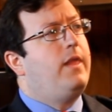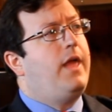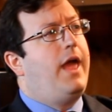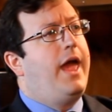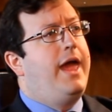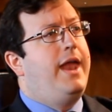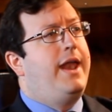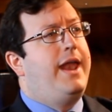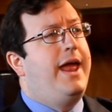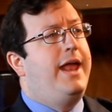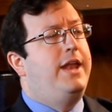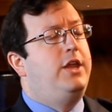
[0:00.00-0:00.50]

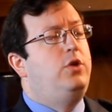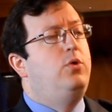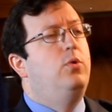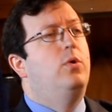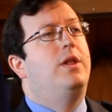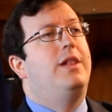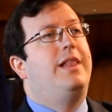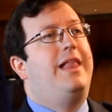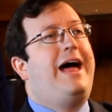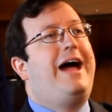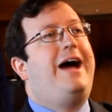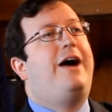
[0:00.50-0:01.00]
and you
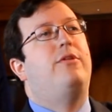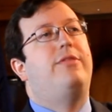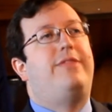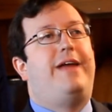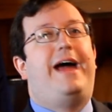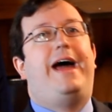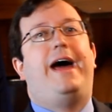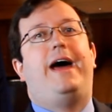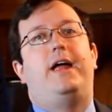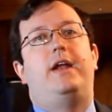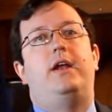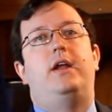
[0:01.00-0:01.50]
allow
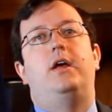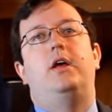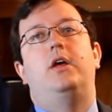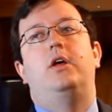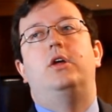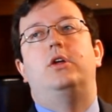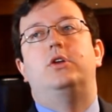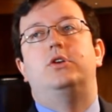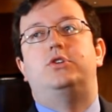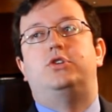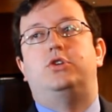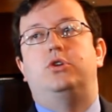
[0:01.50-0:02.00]
that
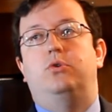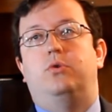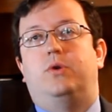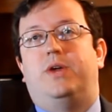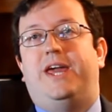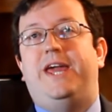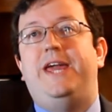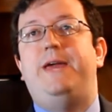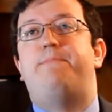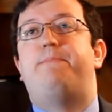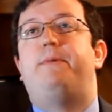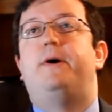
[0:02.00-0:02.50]
to
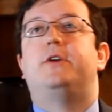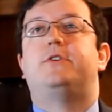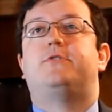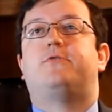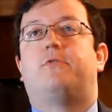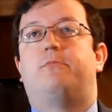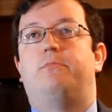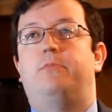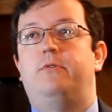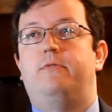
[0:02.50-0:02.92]
keep us from